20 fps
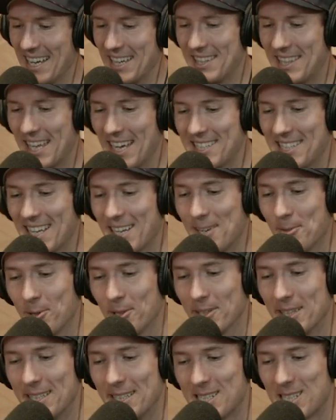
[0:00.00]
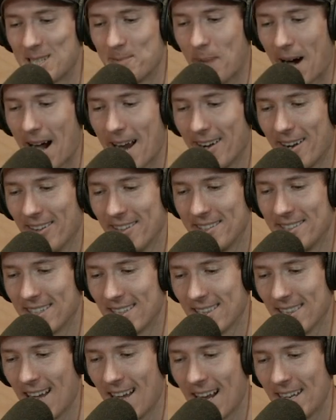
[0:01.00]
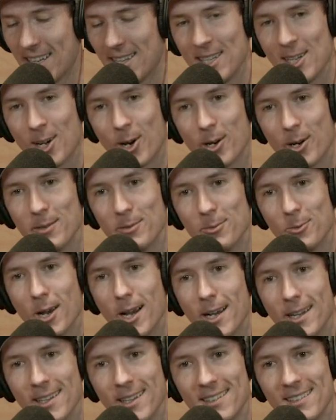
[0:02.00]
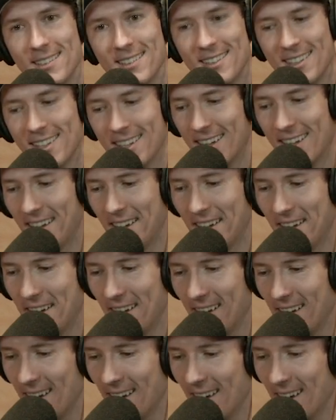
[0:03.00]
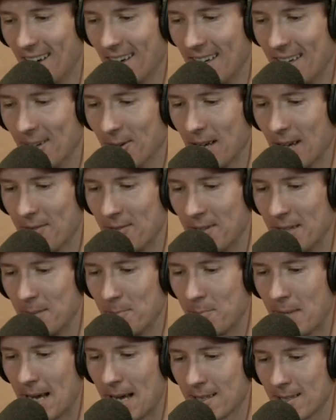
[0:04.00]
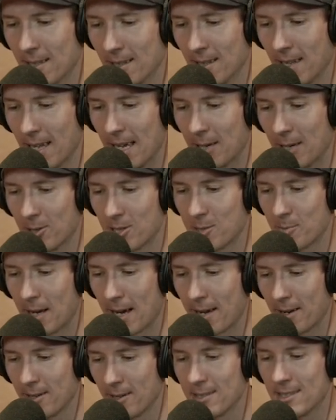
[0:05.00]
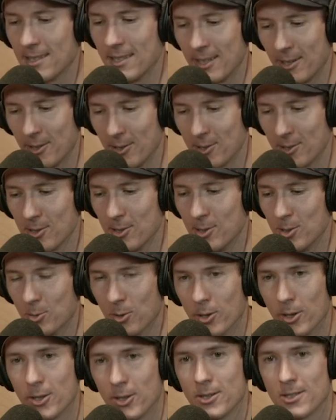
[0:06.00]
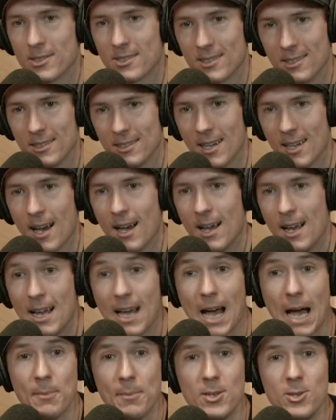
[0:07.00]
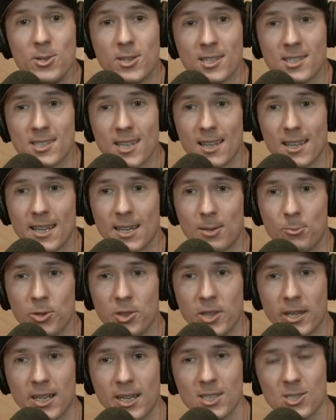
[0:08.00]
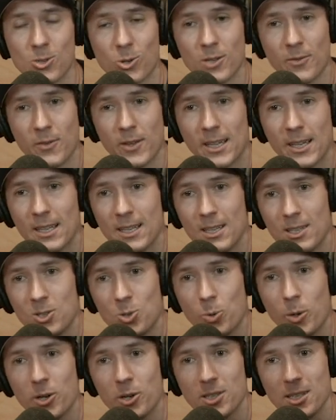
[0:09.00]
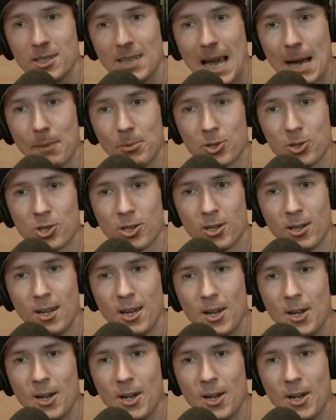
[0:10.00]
they said it will inspire a decline in the art of writing. Uh, it will have an impact and on language did. patterns and introduce new words. Yeah, I mean, you could say like with like a sort of like Twitter's a tablature,